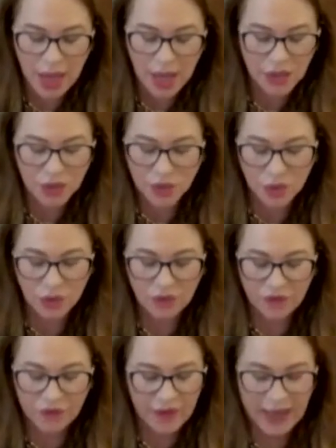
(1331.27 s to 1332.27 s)
a sort
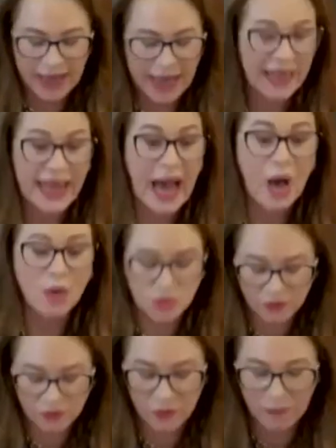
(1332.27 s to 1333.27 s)
of an
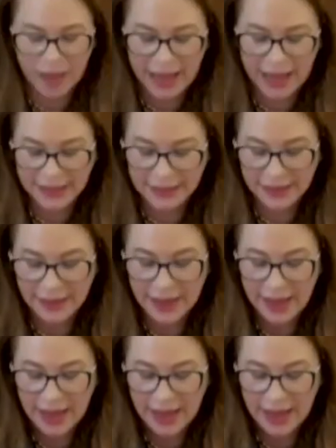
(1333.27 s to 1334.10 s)
account of the past,